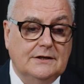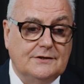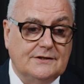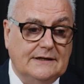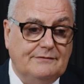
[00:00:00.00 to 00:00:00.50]

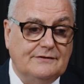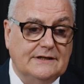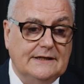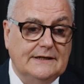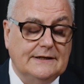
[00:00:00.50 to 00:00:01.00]

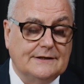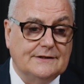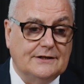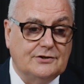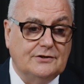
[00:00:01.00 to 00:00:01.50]
safety,
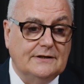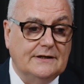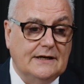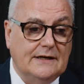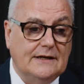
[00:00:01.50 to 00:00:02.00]
etc.,
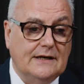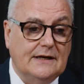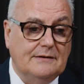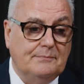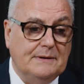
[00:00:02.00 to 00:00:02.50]

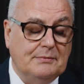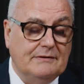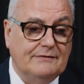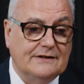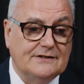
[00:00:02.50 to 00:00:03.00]
and people
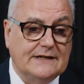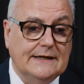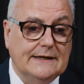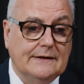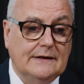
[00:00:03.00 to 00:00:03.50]
investing
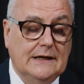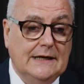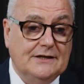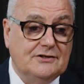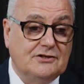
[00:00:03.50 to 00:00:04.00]
here.
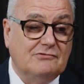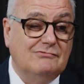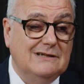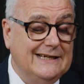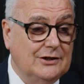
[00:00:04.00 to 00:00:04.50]
It's just a
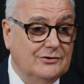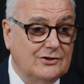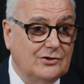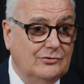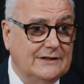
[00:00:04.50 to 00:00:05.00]
really good
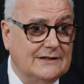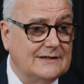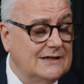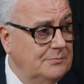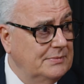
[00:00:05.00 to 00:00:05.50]
story to
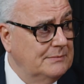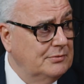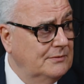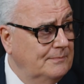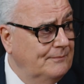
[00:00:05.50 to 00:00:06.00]
tell
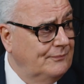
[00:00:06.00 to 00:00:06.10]
people.